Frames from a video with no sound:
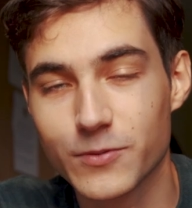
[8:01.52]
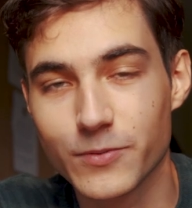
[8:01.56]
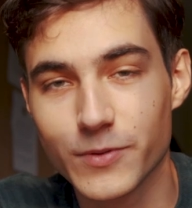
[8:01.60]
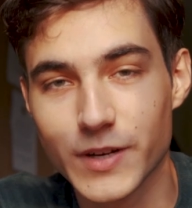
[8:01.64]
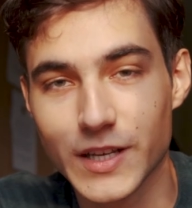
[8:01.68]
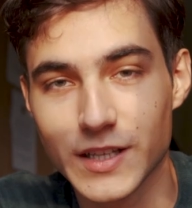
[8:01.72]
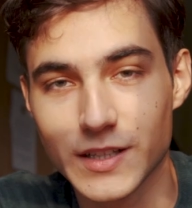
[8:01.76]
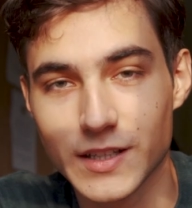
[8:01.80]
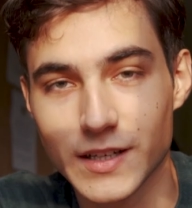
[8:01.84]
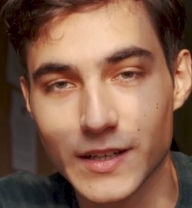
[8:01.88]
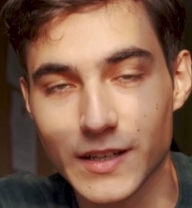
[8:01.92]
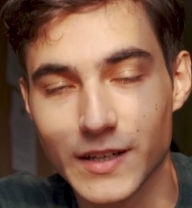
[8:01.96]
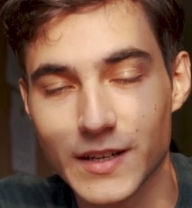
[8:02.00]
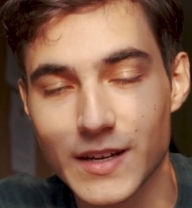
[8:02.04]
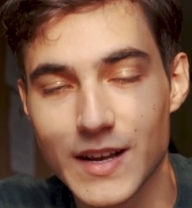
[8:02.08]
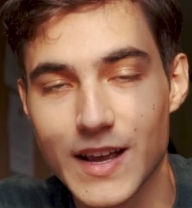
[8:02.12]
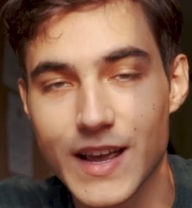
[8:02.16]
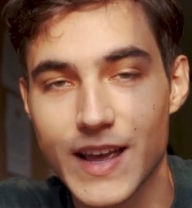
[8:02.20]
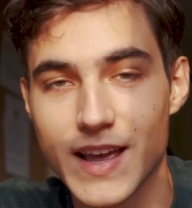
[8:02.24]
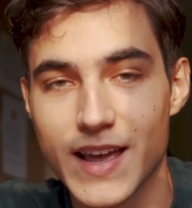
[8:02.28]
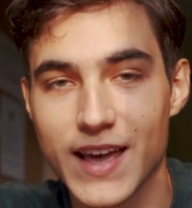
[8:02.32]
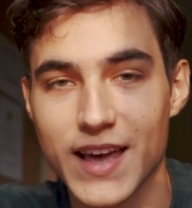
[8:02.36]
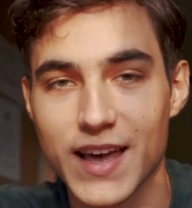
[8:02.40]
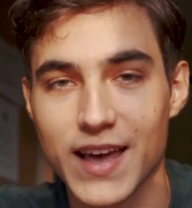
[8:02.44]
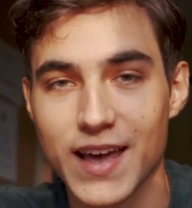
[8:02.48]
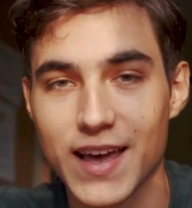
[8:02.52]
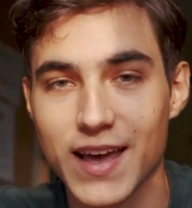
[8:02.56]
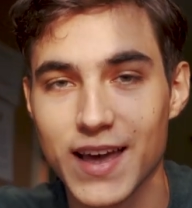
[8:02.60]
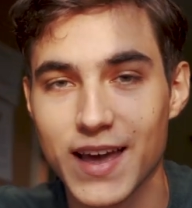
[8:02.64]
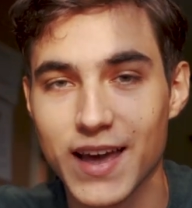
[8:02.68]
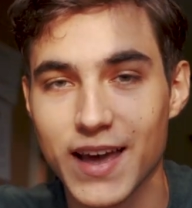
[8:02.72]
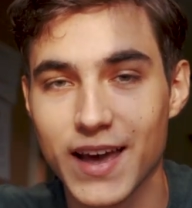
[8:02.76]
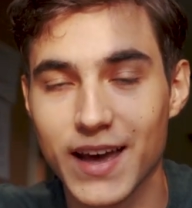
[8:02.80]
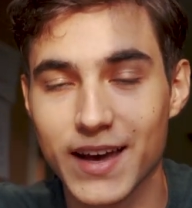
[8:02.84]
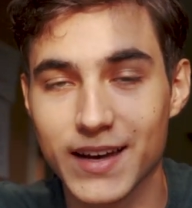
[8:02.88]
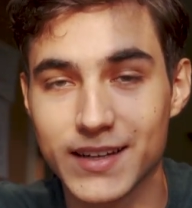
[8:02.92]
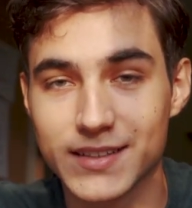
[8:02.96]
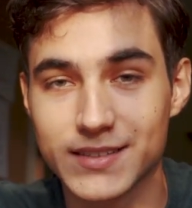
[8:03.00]
reading.
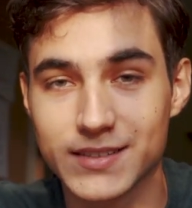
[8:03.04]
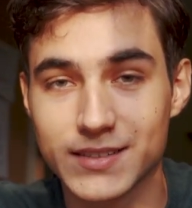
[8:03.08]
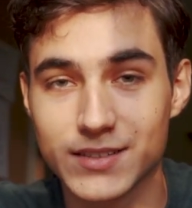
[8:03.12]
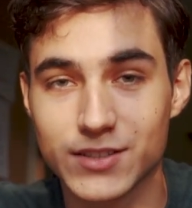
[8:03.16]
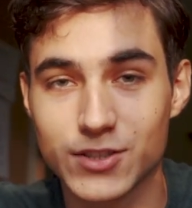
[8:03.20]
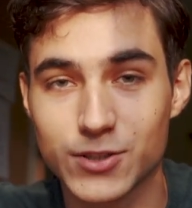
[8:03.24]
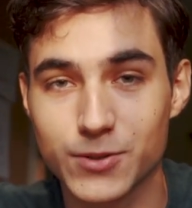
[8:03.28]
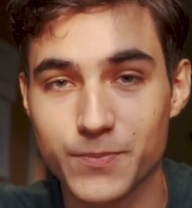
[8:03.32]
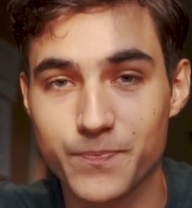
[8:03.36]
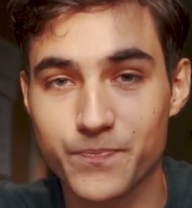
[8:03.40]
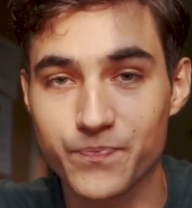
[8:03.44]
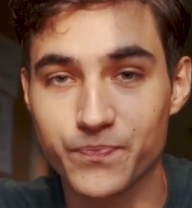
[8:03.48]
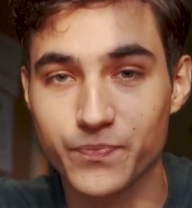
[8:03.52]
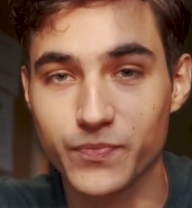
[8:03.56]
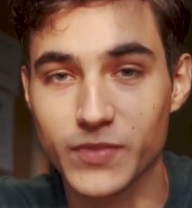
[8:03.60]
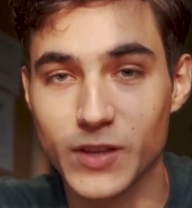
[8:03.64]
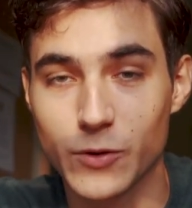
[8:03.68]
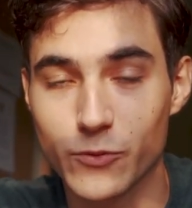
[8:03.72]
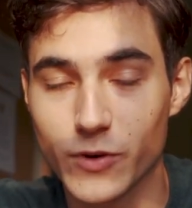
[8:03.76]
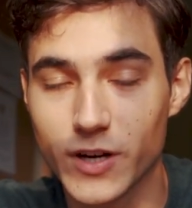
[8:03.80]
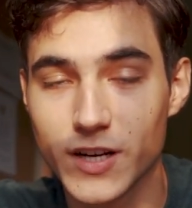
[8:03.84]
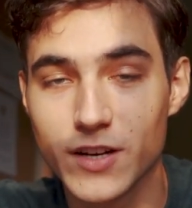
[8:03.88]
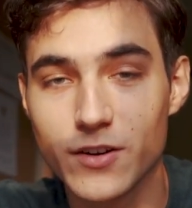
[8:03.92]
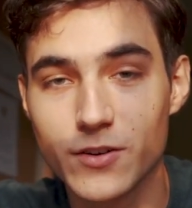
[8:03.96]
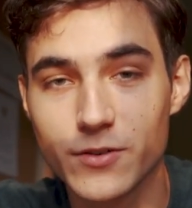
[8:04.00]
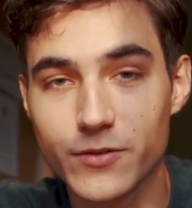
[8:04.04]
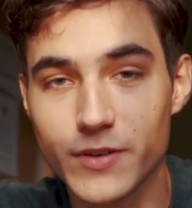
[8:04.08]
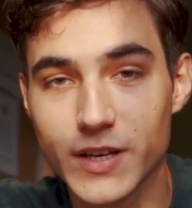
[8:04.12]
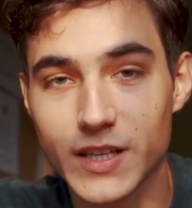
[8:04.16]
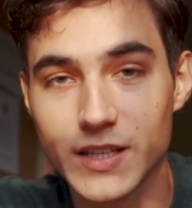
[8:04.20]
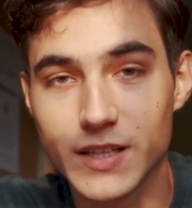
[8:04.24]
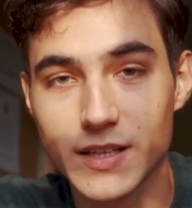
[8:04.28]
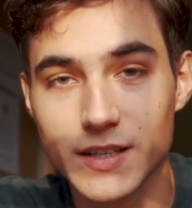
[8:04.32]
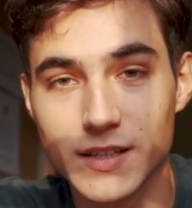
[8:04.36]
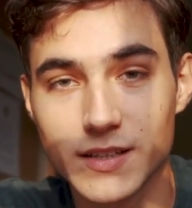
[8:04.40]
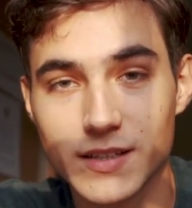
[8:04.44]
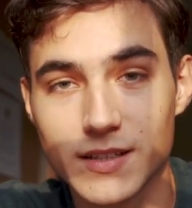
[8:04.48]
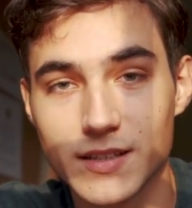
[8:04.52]
And when you're
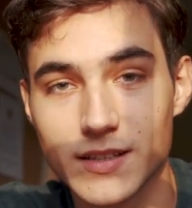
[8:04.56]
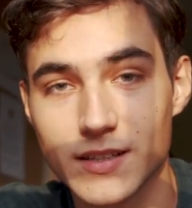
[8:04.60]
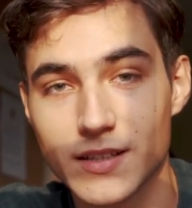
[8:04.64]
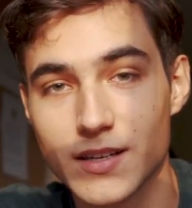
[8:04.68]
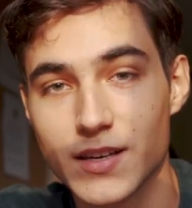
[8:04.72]
reading,